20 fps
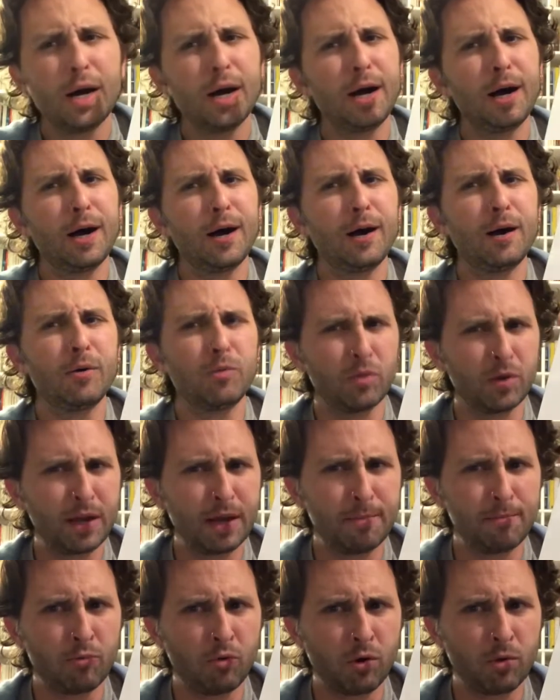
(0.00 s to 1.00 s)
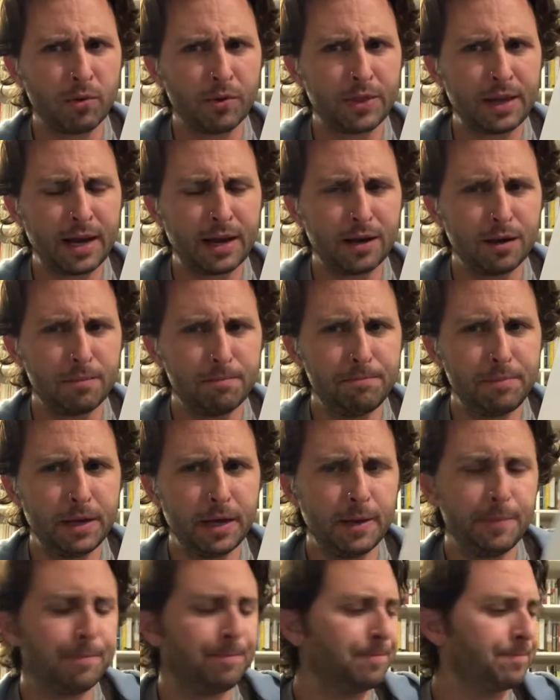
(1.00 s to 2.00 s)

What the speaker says: We'll get more with that in a bit.